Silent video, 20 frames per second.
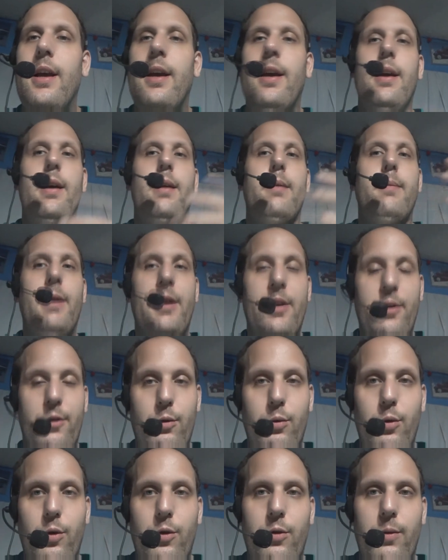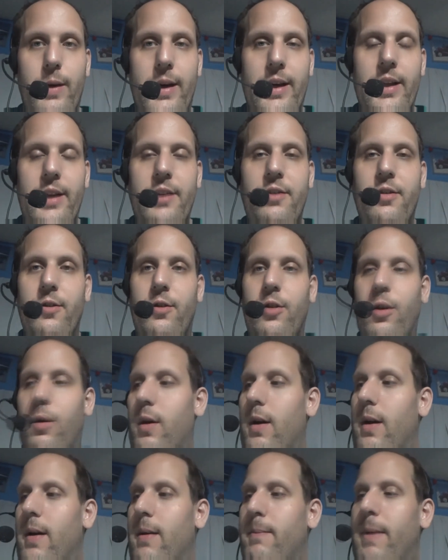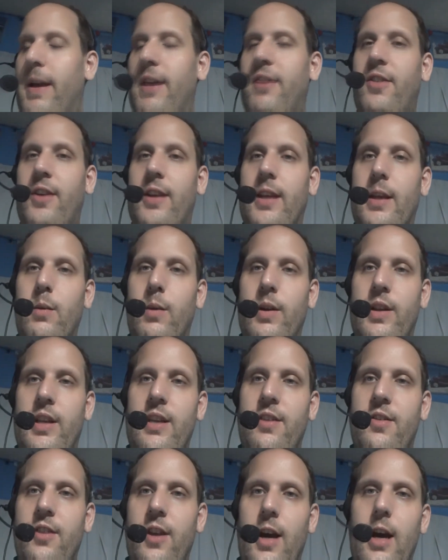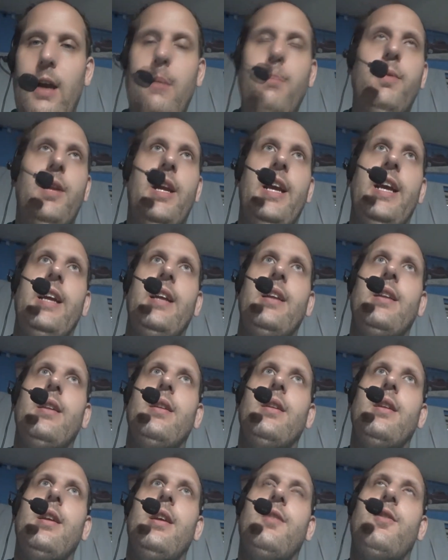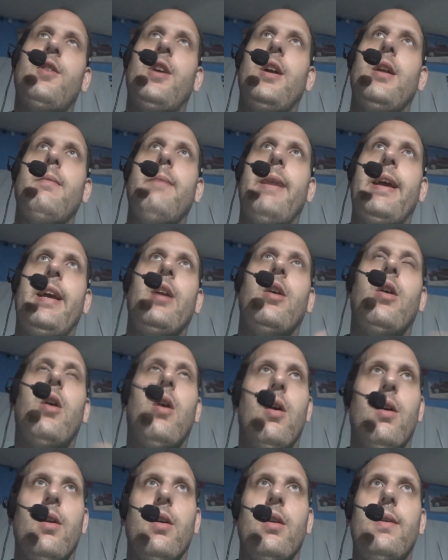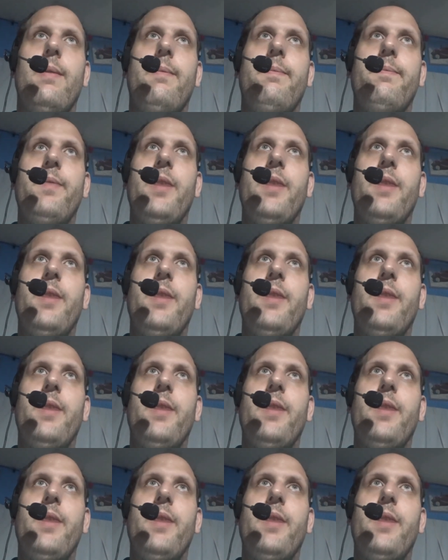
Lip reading: So basically with this update, it's going to make it harder. So if someone